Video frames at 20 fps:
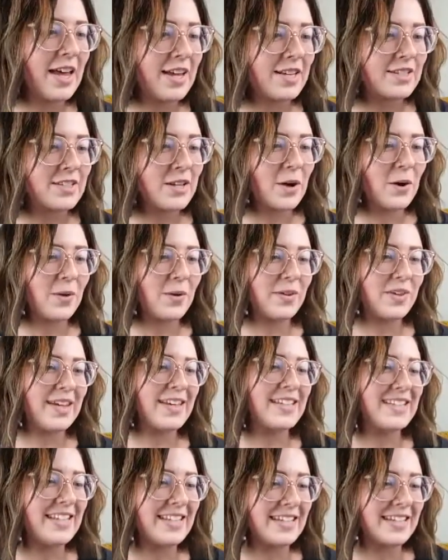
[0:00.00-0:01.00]
So
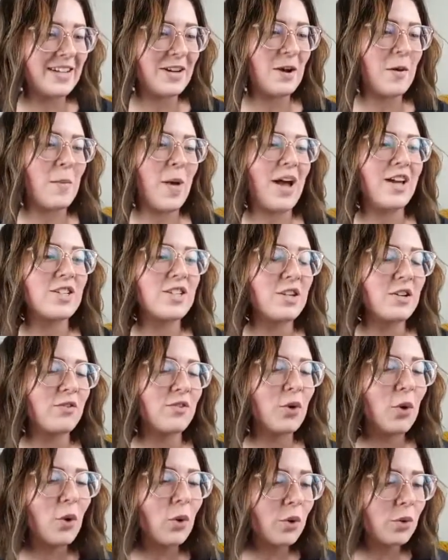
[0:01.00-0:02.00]
it says here, imagine if
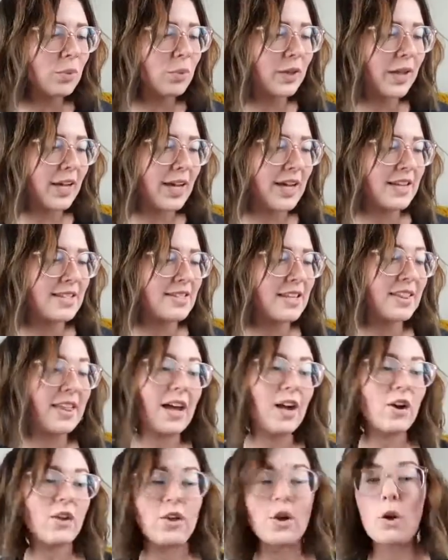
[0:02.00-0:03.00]
Coldplay's,
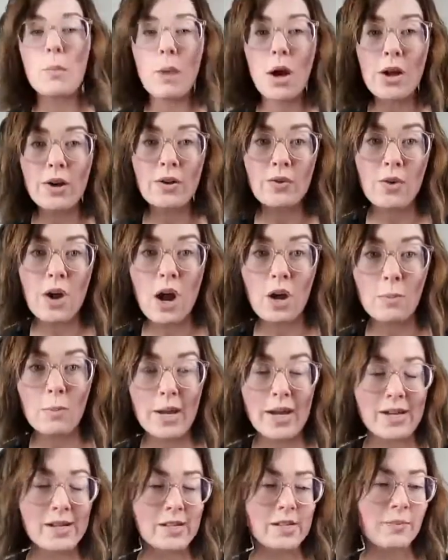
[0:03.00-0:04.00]
they're a modern rock
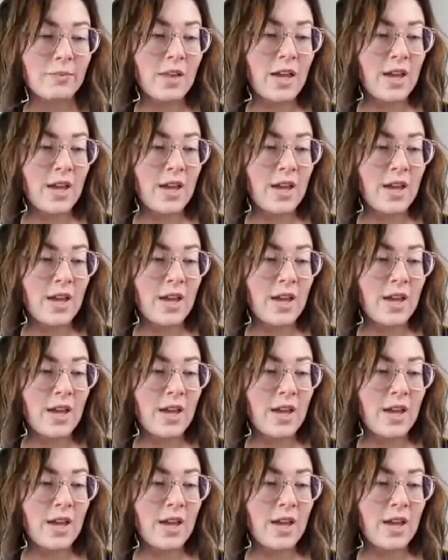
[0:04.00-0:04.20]
band.